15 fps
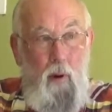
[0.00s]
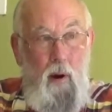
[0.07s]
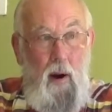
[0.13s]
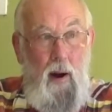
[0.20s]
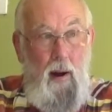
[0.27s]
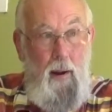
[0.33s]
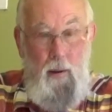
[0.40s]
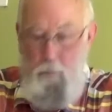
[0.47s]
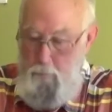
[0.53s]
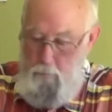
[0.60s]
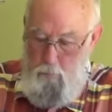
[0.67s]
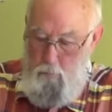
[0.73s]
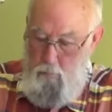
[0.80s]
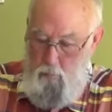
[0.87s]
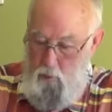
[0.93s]
I
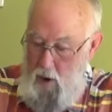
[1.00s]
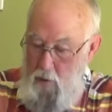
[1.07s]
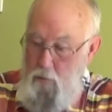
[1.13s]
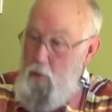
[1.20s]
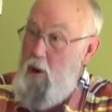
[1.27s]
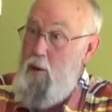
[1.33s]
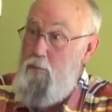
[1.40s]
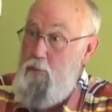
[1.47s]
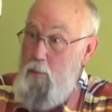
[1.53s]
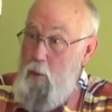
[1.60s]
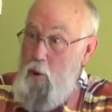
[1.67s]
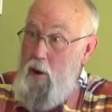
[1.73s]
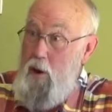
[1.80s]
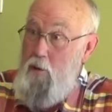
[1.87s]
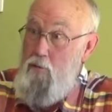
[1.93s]
graduated from
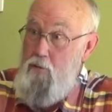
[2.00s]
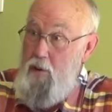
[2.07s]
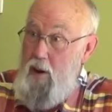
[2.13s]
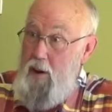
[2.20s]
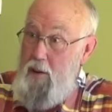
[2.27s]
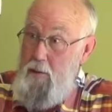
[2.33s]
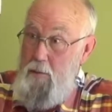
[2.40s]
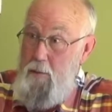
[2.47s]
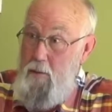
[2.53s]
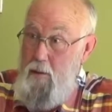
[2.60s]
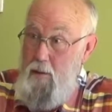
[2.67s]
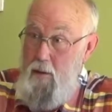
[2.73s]
Oregon State,